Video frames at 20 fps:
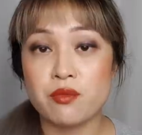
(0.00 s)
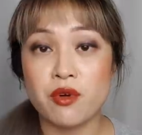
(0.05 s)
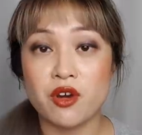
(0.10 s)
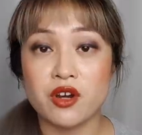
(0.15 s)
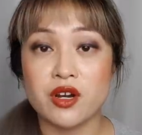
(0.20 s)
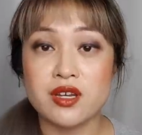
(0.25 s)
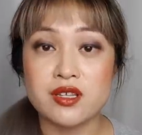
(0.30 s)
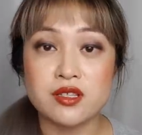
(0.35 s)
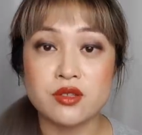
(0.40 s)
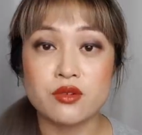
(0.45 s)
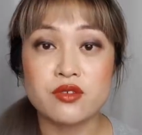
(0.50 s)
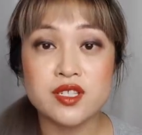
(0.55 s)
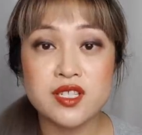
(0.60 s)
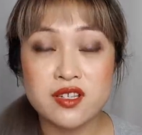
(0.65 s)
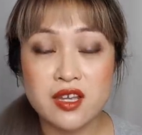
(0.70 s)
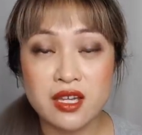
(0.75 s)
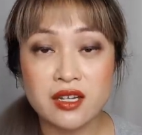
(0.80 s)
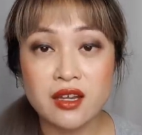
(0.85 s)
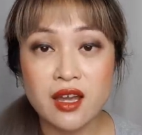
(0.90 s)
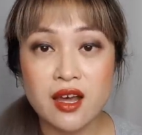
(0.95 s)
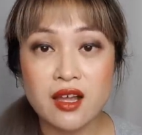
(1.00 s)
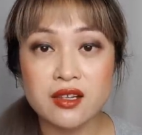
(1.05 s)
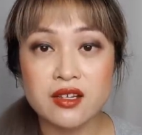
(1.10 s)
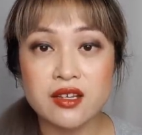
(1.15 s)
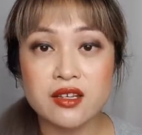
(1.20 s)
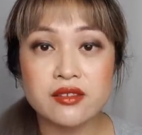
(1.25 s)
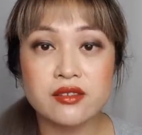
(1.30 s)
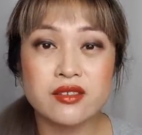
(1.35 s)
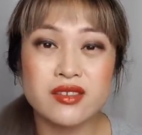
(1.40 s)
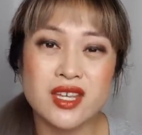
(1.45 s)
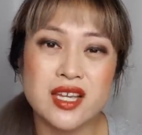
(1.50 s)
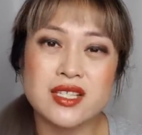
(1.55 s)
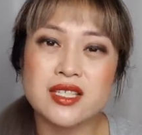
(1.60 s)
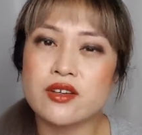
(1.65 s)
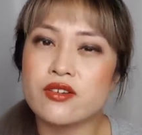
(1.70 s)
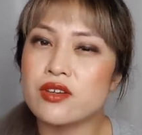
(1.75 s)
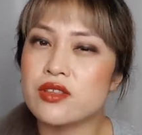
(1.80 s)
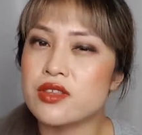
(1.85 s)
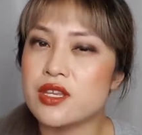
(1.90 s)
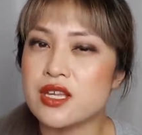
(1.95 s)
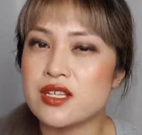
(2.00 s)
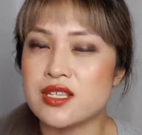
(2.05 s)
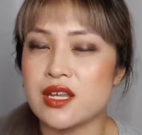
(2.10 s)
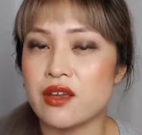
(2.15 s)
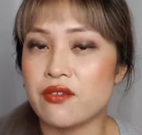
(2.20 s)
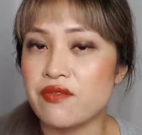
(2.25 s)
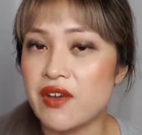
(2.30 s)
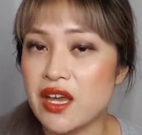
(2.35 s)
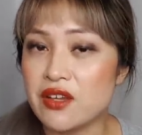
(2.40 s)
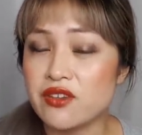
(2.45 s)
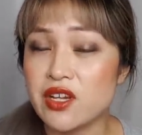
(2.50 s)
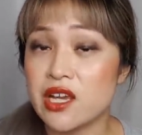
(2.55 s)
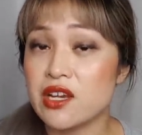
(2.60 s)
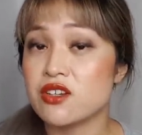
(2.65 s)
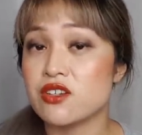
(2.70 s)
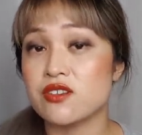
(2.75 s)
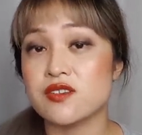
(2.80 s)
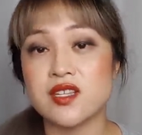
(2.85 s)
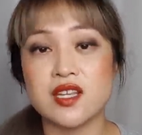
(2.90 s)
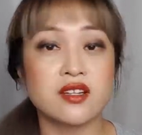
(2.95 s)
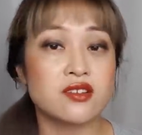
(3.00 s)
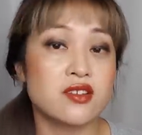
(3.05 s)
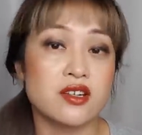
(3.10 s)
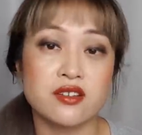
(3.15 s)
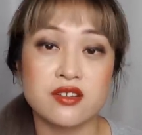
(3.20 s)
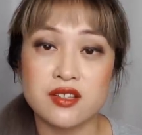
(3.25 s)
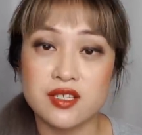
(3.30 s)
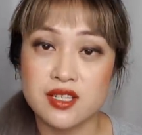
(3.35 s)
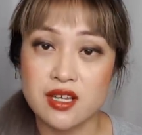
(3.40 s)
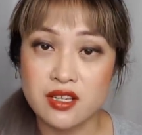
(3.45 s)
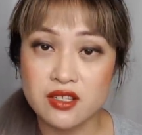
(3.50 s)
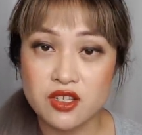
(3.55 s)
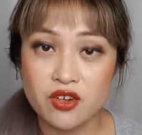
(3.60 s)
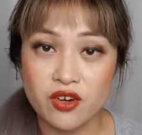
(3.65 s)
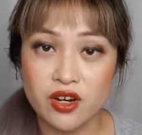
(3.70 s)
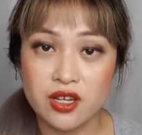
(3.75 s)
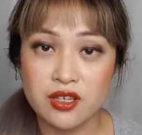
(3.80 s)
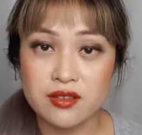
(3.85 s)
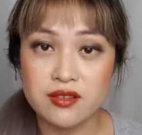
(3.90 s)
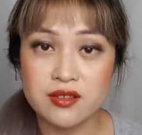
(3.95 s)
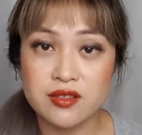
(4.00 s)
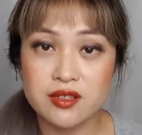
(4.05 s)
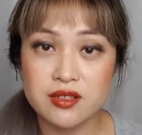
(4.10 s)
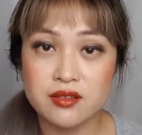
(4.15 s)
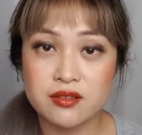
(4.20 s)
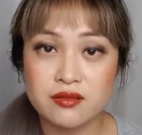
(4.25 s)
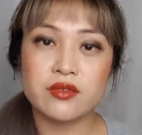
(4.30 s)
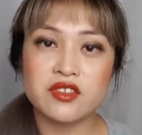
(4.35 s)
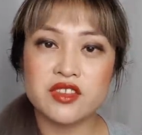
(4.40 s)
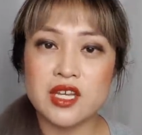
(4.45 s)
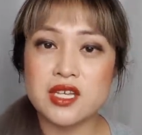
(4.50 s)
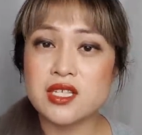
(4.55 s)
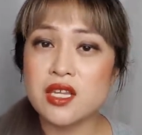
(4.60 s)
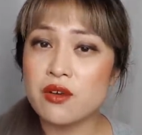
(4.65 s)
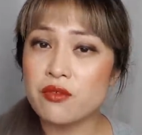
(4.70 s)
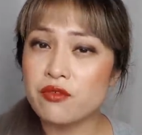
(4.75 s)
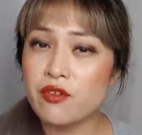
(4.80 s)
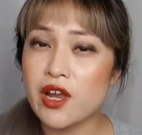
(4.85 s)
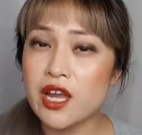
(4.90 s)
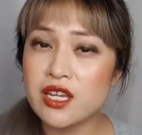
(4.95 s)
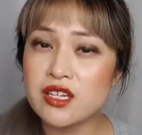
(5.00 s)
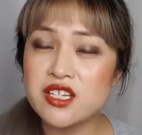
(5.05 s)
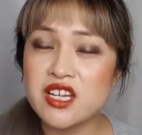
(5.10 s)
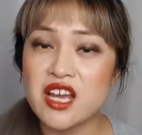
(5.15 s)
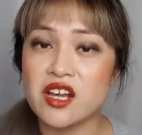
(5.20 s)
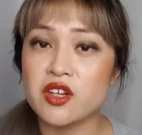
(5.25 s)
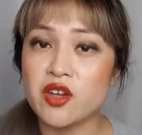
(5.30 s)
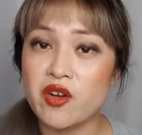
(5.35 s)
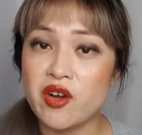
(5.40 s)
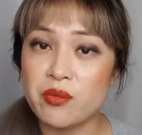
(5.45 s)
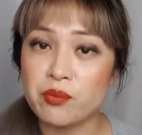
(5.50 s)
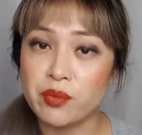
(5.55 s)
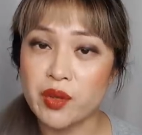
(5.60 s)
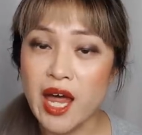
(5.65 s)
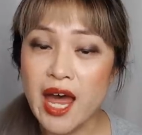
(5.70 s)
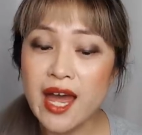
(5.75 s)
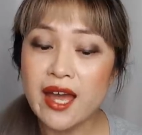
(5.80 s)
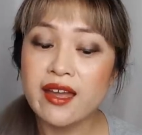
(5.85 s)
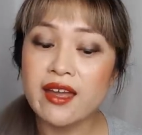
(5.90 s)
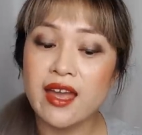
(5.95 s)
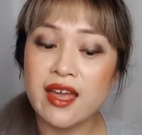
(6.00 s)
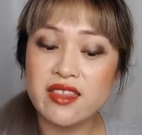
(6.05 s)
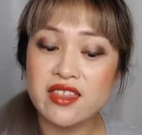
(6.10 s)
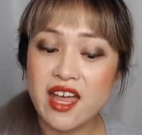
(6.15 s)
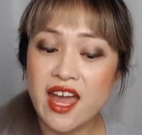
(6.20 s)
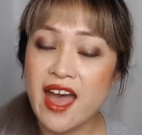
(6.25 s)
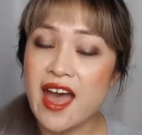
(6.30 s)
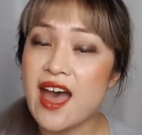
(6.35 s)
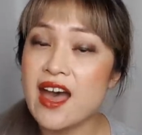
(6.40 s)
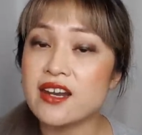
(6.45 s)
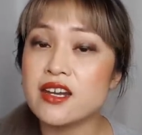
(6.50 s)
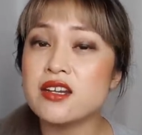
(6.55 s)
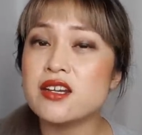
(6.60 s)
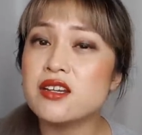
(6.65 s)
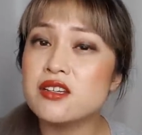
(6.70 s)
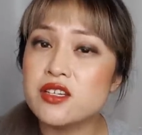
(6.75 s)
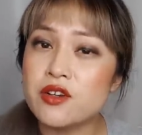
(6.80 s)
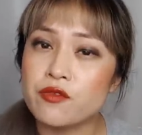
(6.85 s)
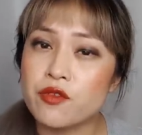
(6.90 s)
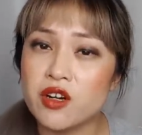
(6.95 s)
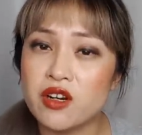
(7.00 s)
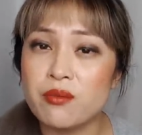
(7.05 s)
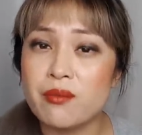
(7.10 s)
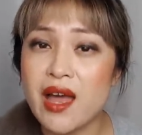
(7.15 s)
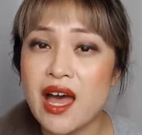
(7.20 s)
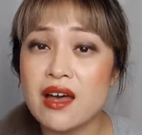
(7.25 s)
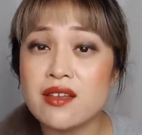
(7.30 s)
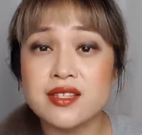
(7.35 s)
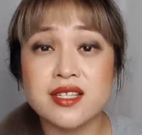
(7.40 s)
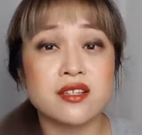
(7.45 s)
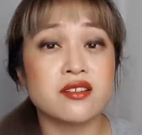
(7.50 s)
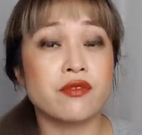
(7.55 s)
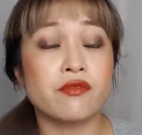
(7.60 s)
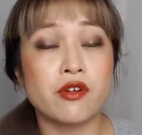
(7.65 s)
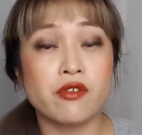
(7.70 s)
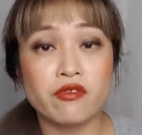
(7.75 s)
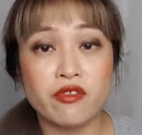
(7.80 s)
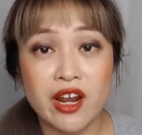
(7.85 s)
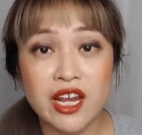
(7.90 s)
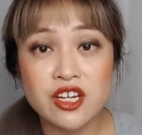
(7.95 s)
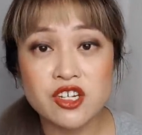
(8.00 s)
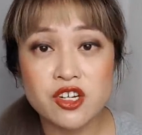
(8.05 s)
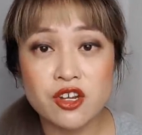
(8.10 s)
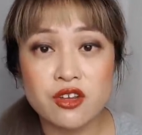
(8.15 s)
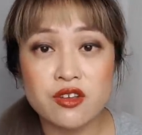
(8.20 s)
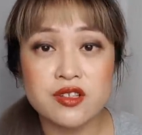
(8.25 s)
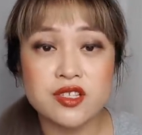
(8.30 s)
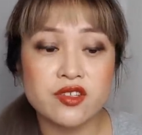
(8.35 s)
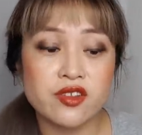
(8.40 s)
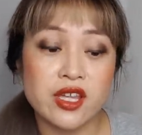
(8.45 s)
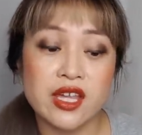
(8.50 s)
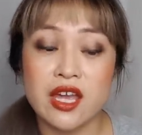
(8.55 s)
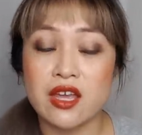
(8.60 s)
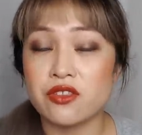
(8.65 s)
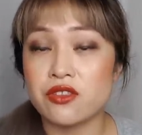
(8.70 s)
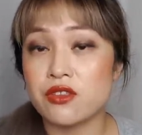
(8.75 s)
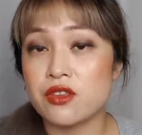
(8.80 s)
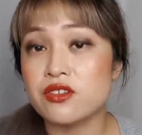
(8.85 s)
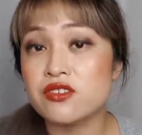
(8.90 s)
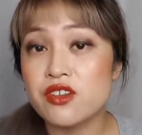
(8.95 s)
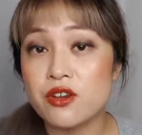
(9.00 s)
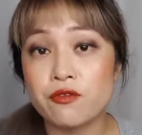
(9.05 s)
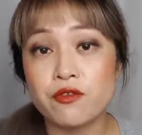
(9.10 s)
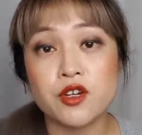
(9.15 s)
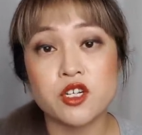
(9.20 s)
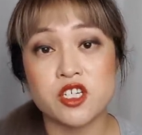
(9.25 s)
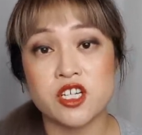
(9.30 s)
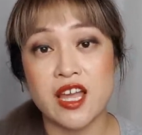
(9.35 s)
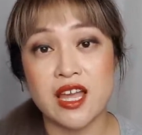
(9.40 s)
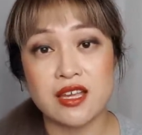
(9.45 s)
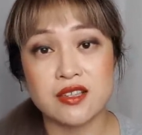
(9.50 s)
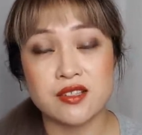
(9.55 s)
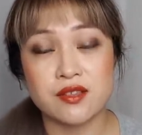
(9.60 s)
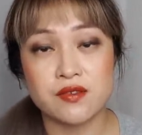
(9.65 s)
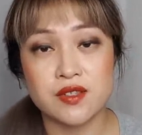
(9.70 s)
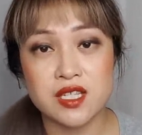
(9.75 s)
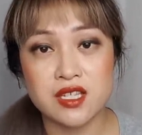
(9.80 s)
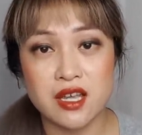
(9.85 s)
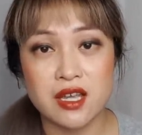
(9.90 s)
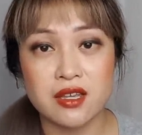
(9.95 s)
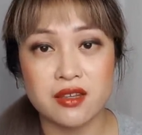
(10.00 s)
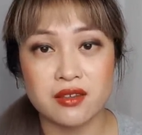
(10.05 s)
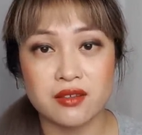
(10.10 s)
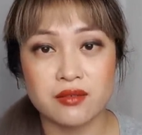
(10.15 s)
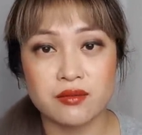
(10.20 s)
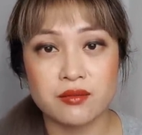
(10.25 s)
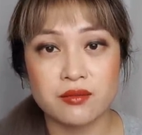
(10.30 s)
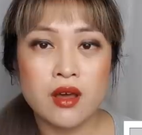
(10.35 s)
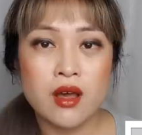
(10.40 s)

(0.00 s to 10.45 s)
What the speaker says: products look skin colored. These are in things like foundations and tinted sunscreens. These are red, yellow, and black, and they're added in different amounts and different ratios to get the different shades of skin.